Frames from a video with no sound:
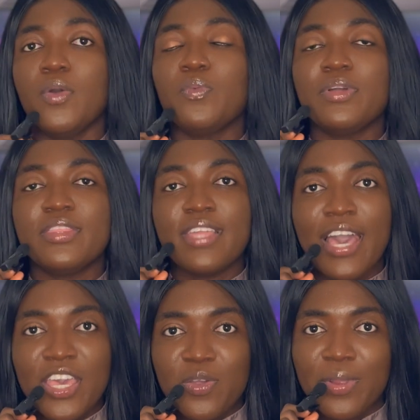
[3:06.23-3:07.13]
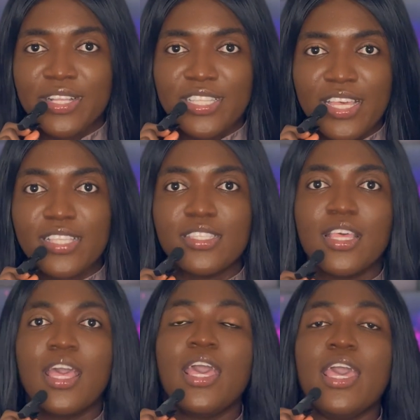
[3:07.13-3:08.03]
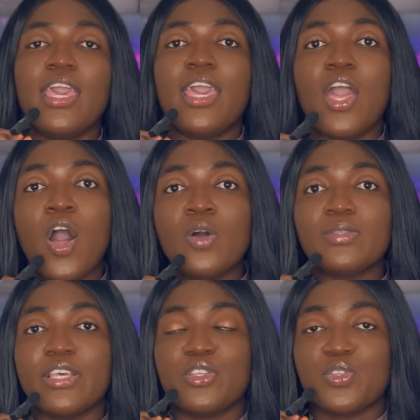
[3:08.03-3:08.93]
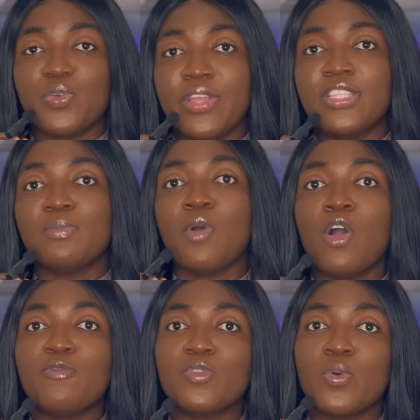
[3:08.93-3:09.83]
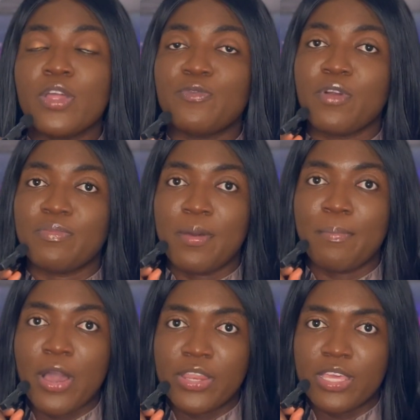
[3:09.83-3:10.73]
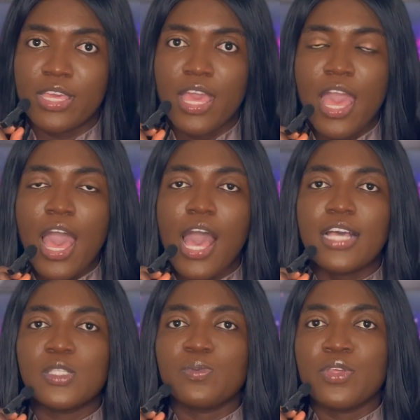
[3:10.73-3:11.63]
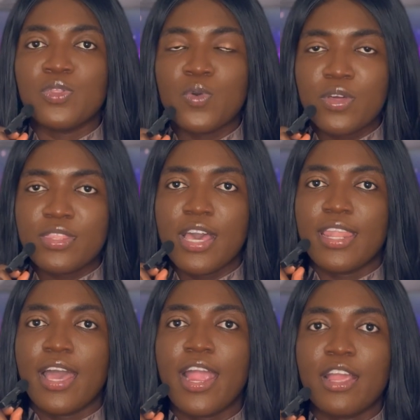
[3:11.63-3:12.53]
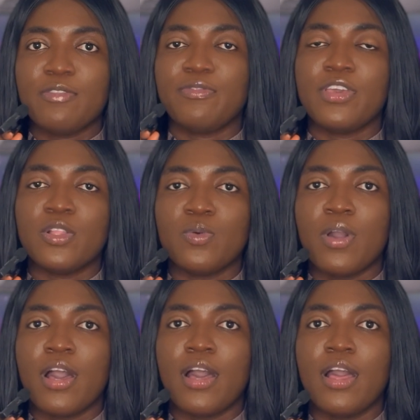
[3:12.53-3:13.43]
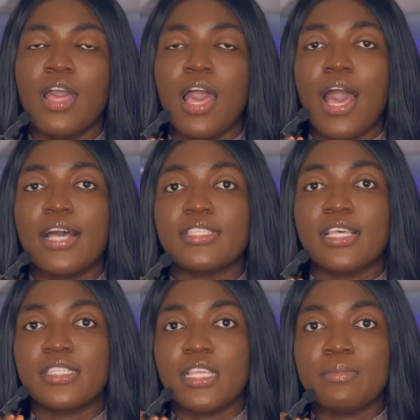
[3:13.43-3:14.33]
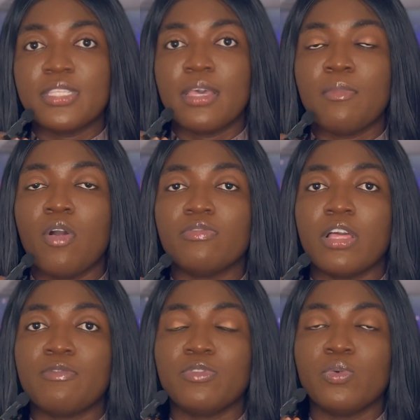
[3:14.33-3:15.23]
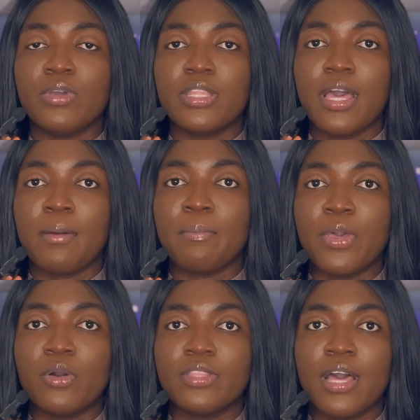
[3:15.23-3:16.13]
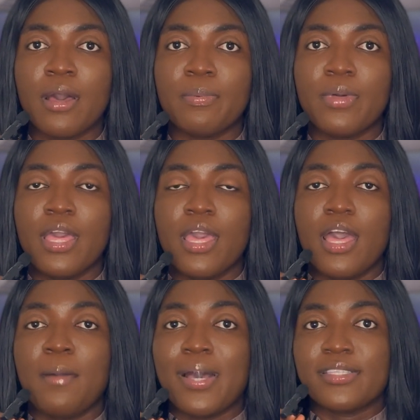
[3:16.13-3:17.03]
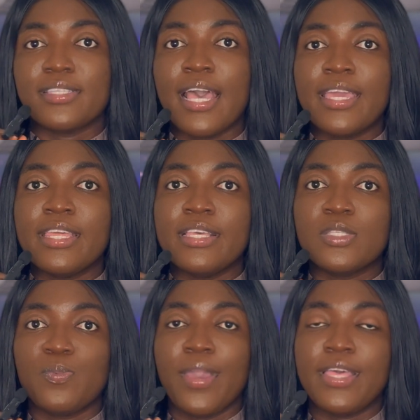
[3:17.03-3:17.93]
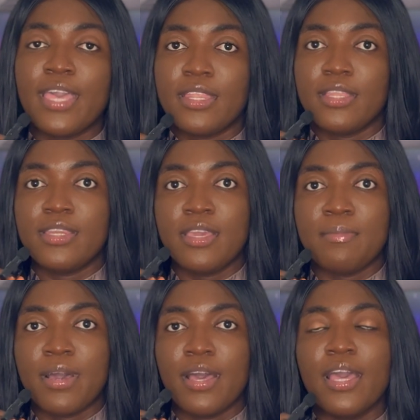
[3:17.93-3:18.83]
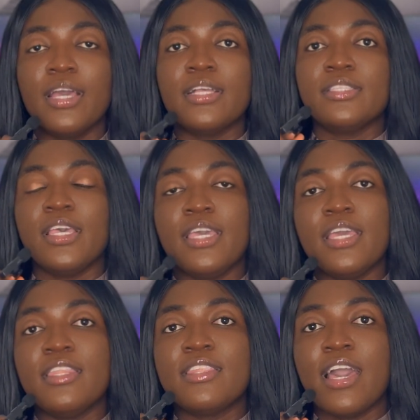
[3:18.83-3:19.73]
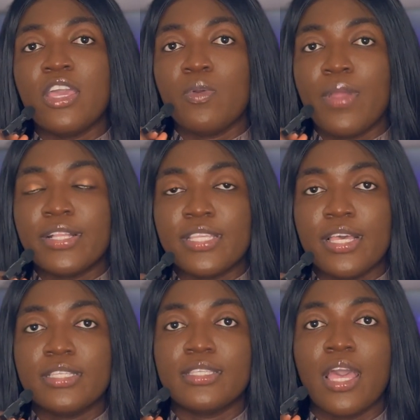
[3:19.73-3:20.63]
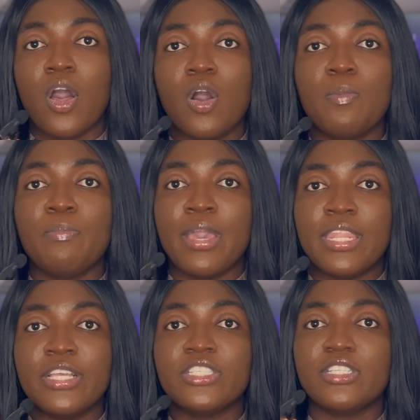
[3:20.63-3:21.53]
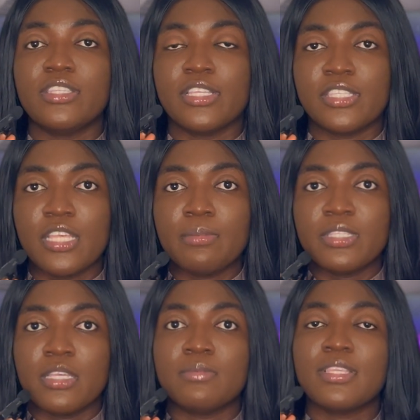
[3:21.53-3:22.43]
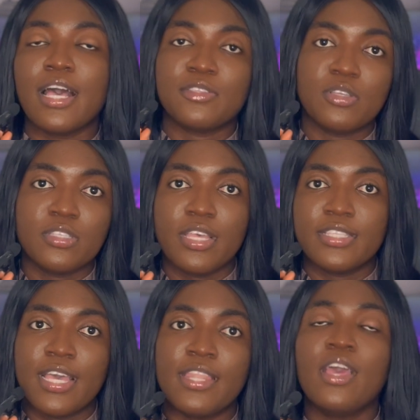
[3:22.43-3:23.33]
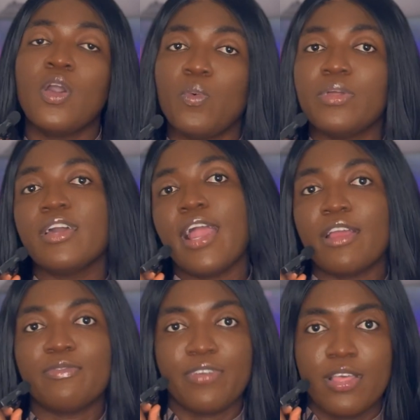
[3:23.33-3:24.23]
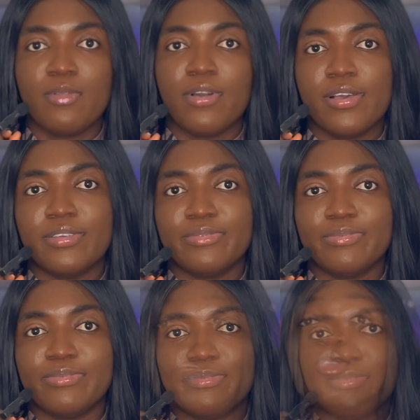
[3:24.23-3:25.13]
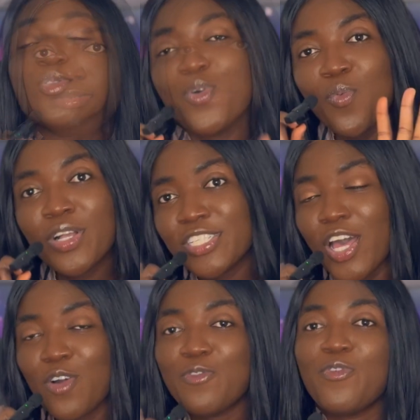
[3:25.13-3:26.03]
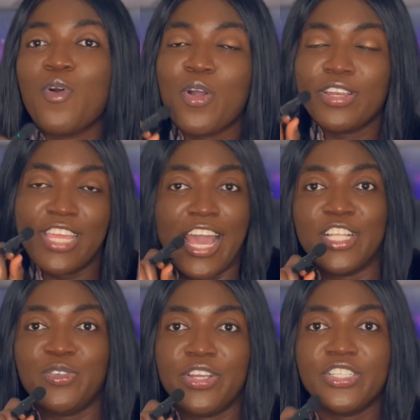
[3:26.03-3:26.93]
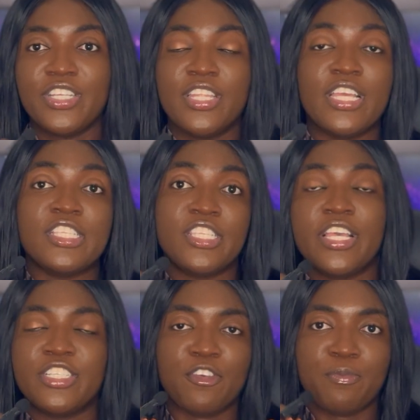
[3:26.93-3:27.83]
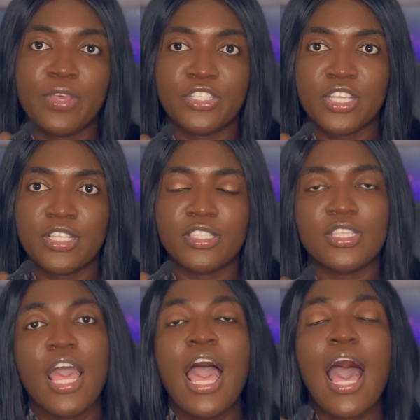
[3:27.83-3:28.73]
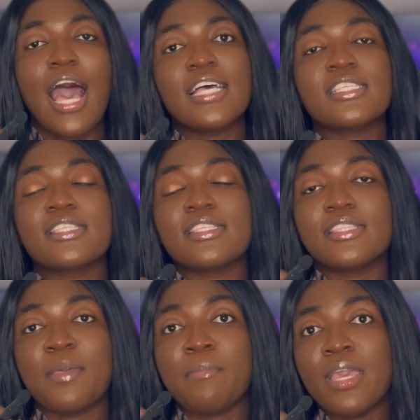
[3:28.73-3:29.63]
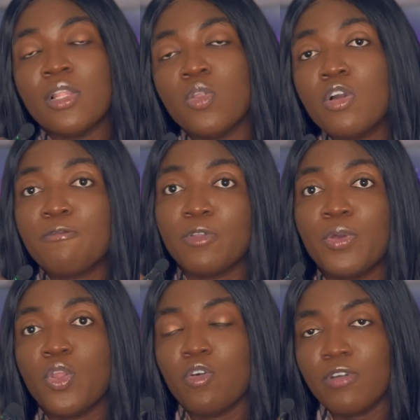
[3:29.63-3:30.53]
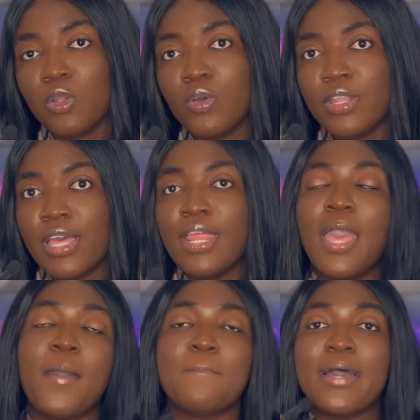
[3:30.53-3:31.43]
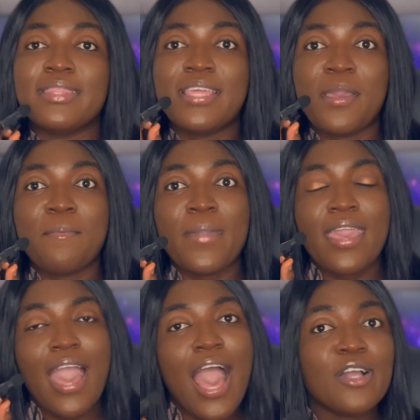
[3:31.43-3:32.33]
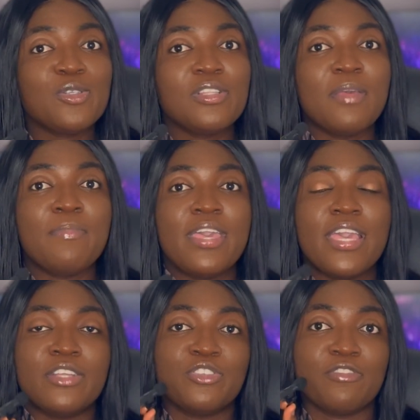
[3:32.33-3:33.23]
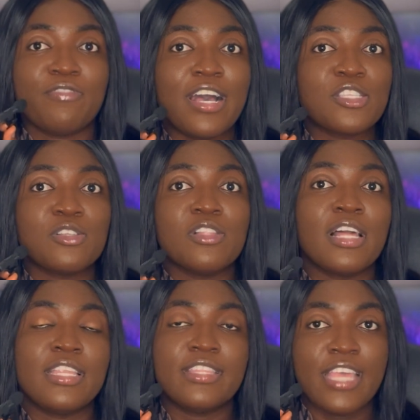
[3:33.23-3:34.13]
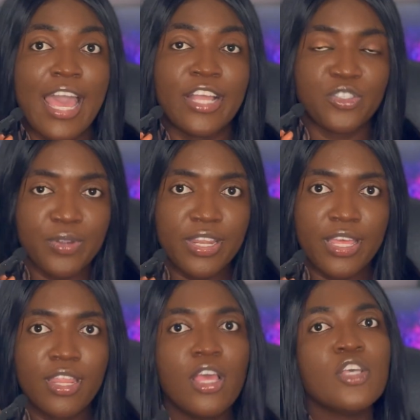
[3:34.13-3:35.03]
With diuretics, it helps excrete more fluid from the body, as we know that heart failure has a symptom of like fluid buildup, ascites, weight gain, edema. Taking diuretics help manage the symptoms associated with heart failure. So watch out for dehydration in CHF patients, as they may look fluid overloaded, but they may actually be intravascularly dehydrated.